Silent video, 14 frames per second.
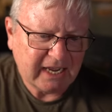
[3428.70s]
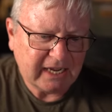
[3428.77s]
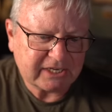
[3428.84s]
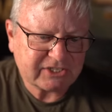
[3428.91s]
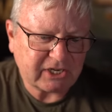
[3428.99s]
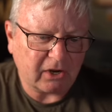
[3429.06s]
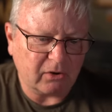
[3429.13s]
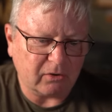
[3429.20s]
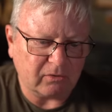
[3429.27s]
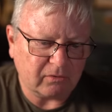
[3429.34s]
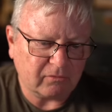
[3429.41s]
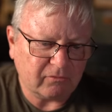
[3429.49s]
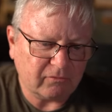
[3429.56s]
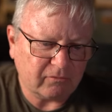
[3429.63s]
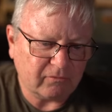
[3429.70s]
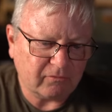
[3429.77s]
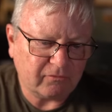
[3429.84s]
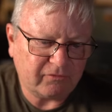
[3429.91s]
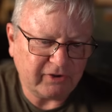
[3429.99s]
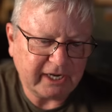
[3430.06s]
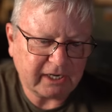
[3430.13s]
So,
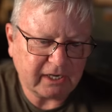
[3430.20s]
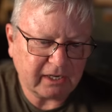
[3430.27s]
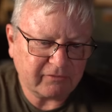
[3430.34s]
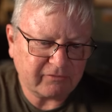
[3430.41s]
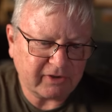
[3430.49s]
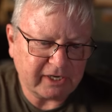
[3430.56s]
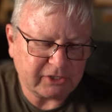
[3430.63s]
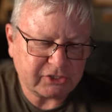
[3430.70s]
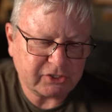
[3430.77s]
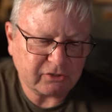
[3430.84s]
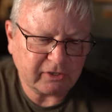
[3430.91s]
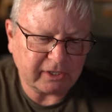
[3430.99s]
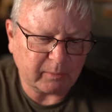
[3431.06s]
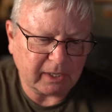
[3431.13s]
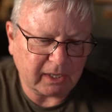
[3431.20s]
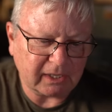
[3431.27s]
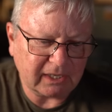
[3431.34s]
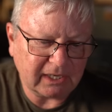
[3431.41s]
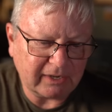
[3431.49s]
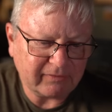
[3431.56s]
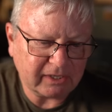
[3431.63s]
Vega Venturing, we are
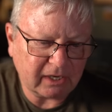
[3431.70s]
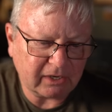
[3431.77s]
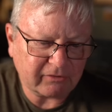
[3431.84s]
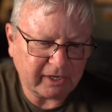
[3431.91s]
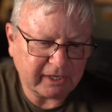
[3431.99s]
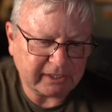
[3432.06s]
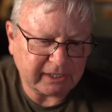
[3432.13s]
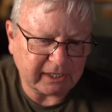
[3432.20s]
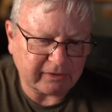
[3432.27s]
loving our Grenadier.